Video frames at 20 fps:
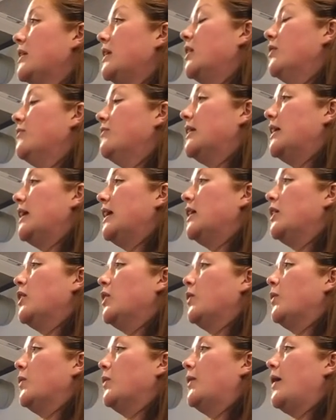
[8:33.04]
to leave the
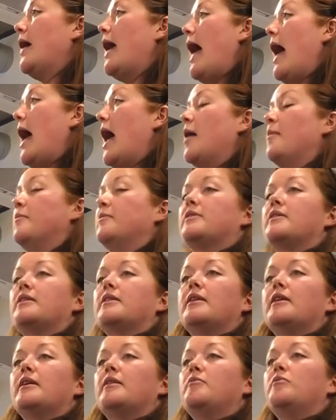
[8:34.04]
EU.
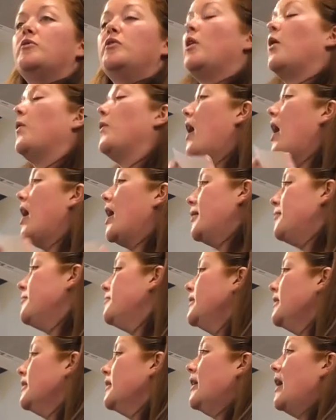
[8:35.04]

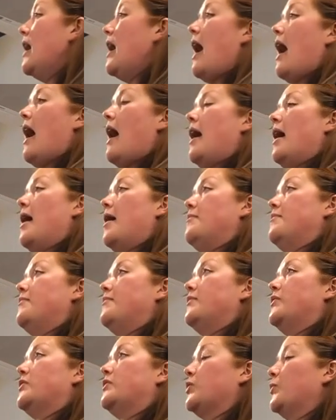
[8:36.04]
I'm
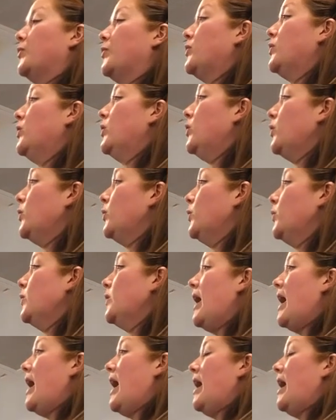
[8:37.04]
someone who